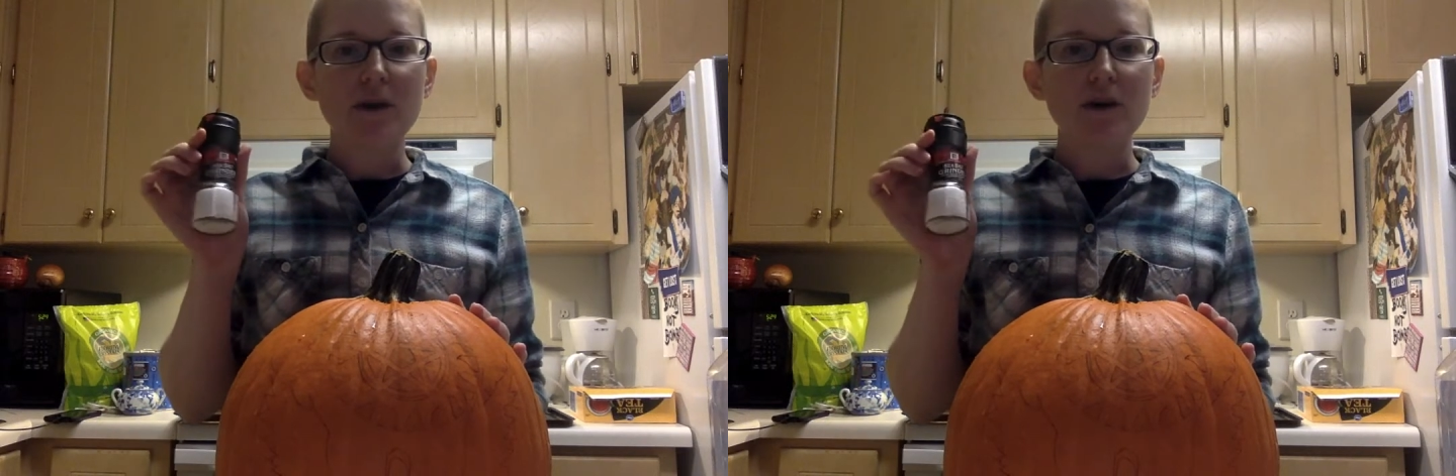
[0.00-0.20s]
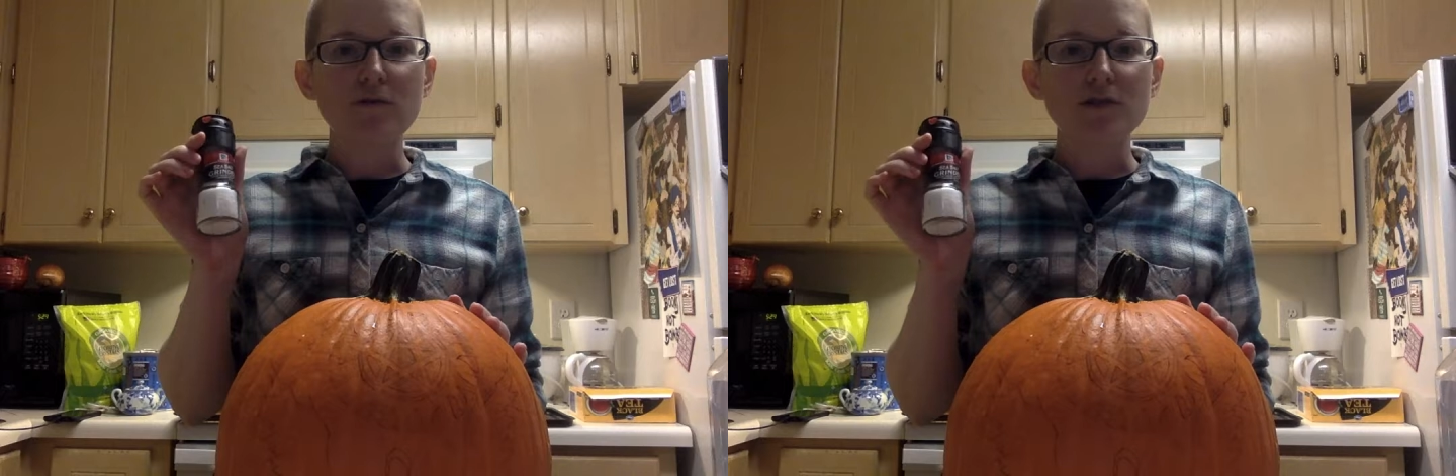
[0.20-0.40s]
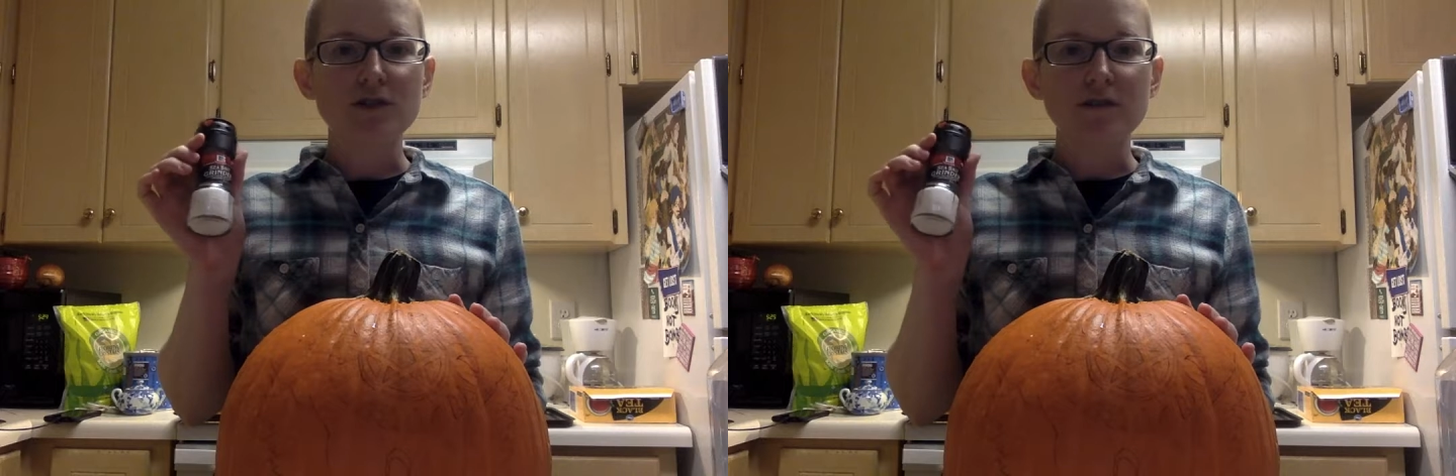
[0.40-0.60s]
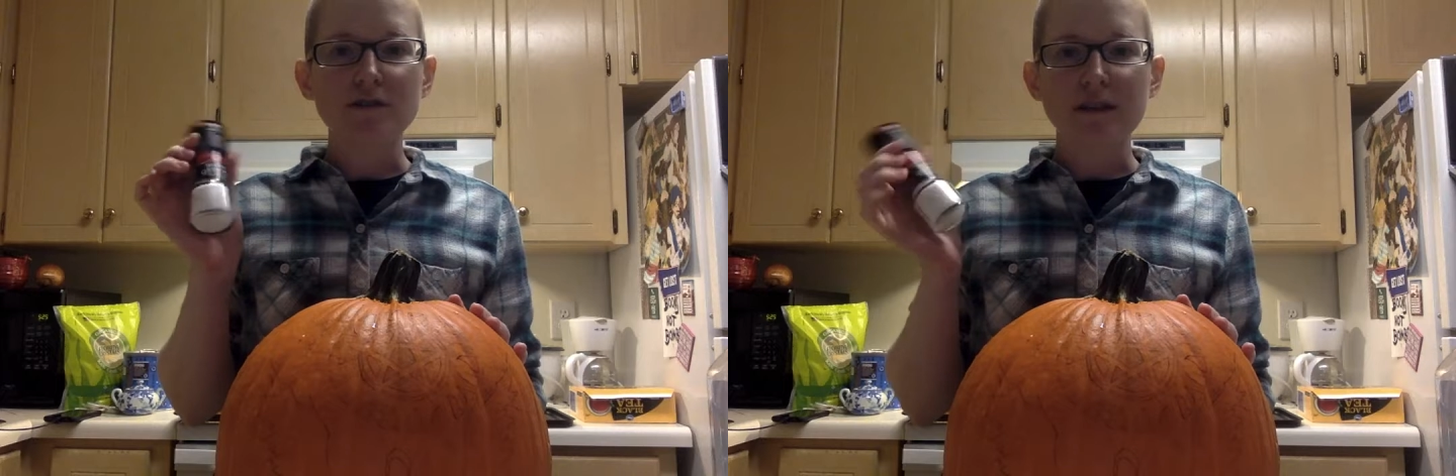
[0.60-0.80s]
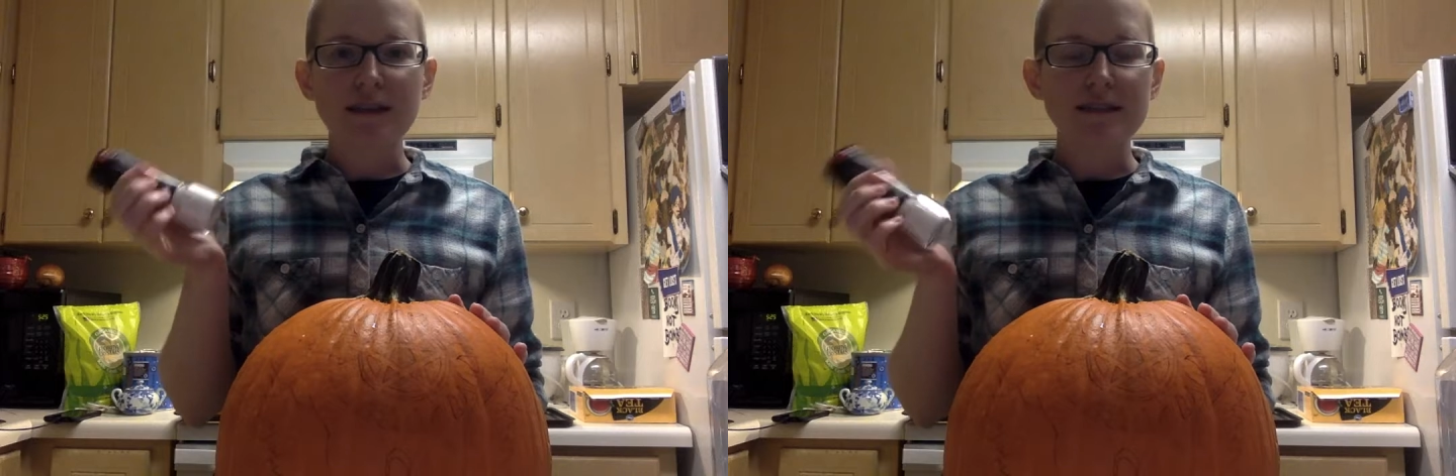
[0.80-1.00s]

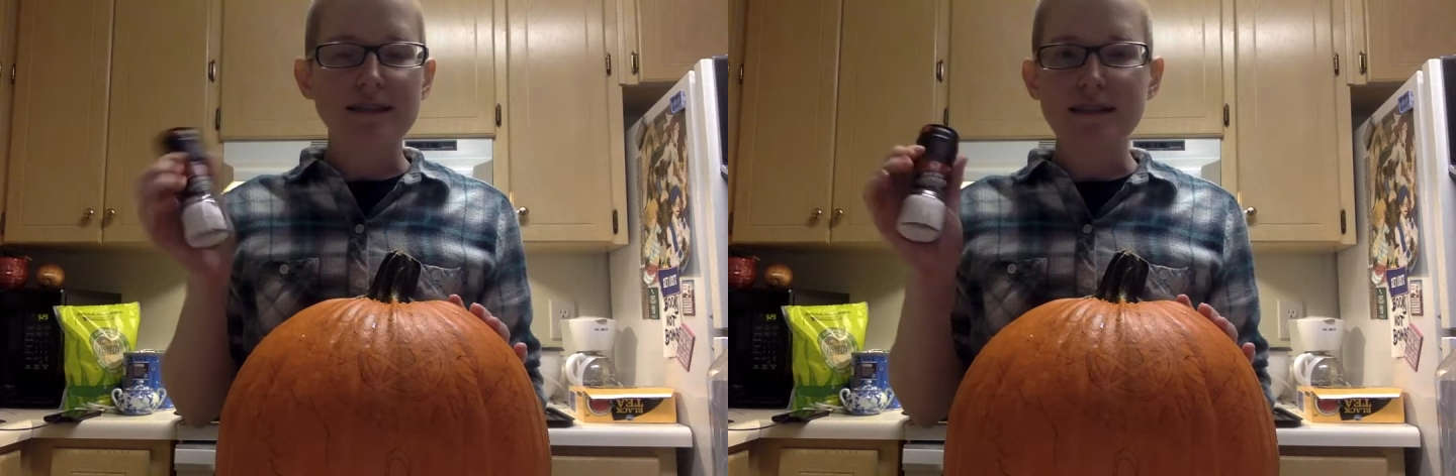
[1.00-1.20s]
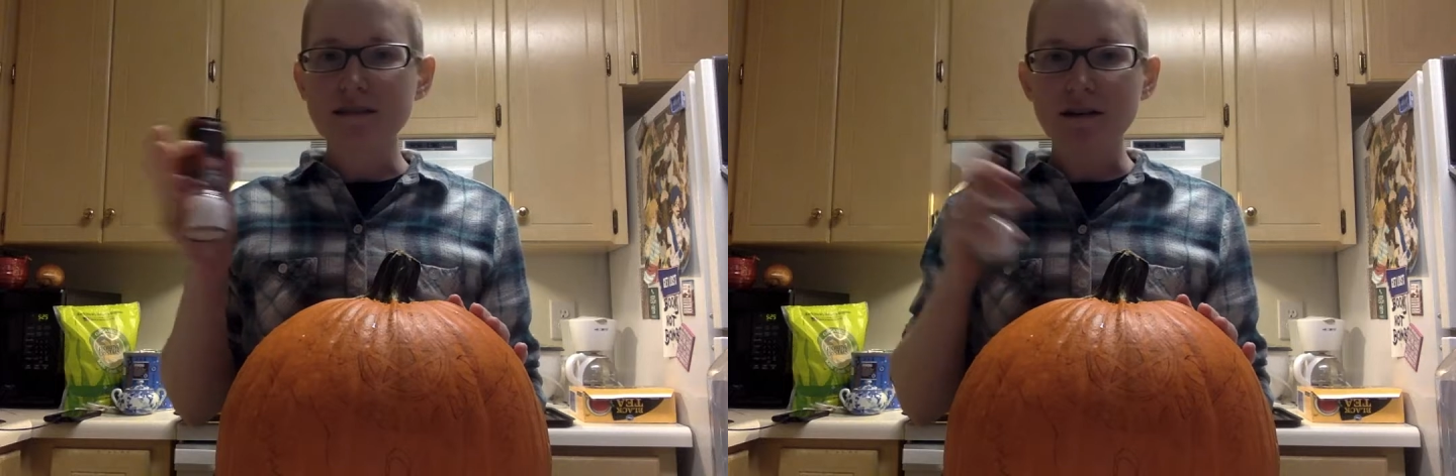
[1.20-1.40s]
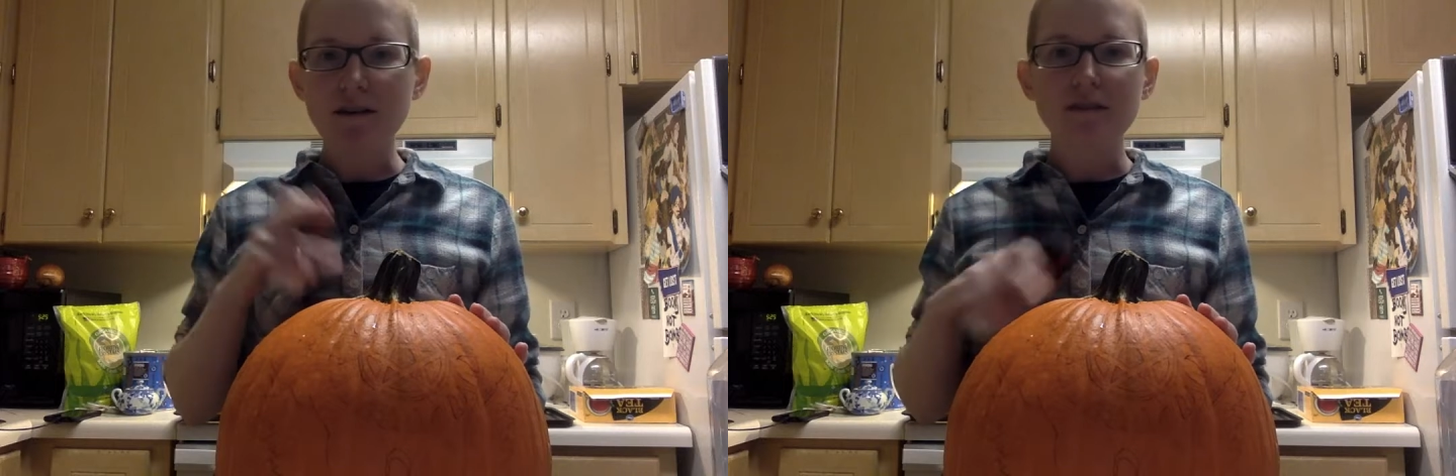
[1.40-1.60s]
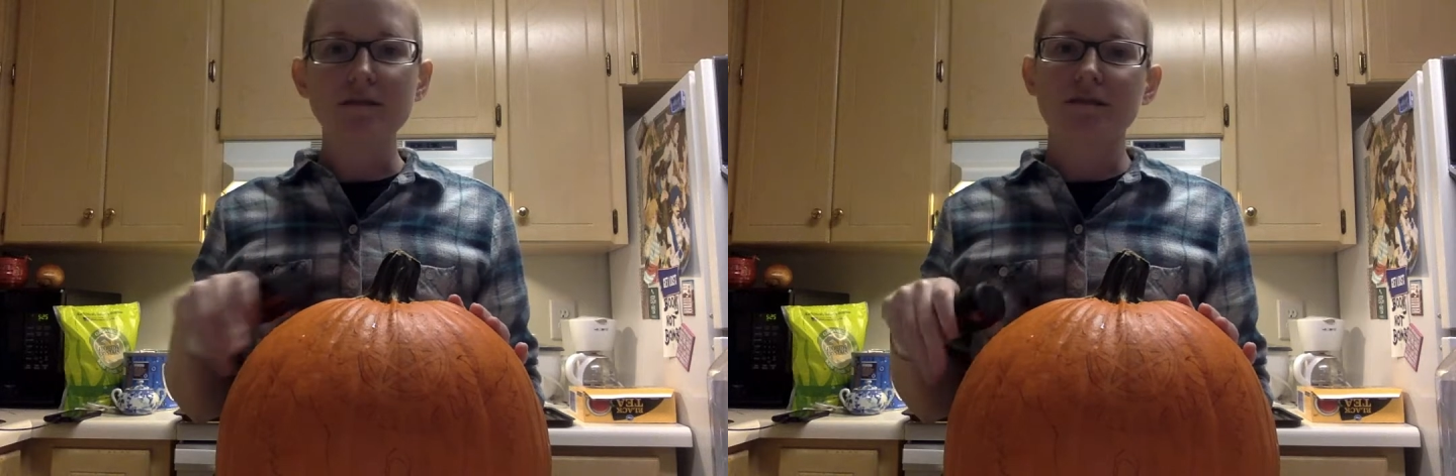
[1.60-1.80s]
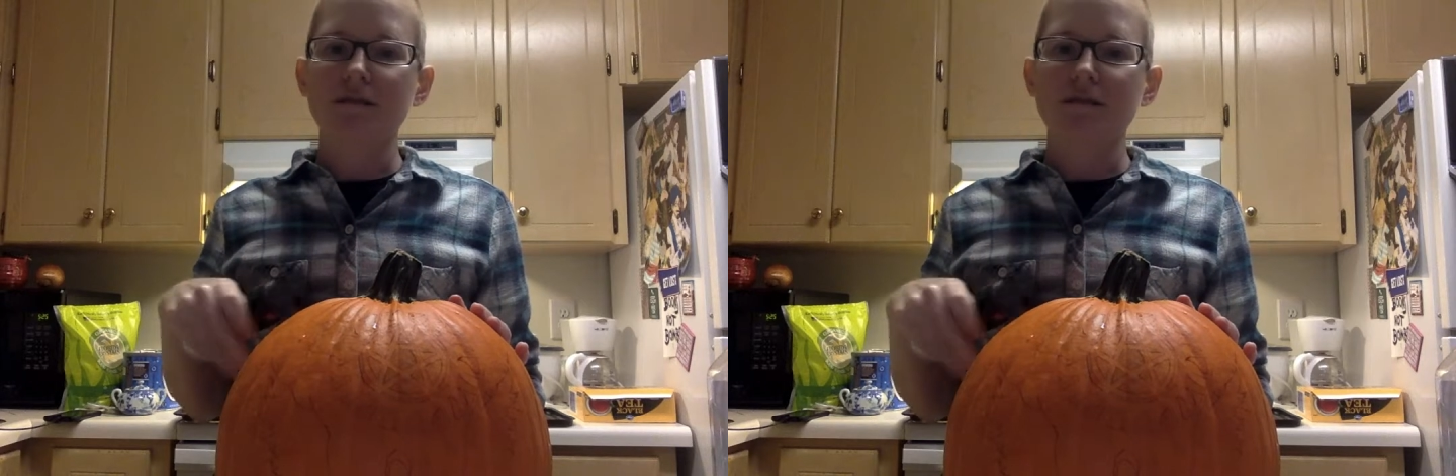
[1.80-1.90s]
kosher, like sea salt,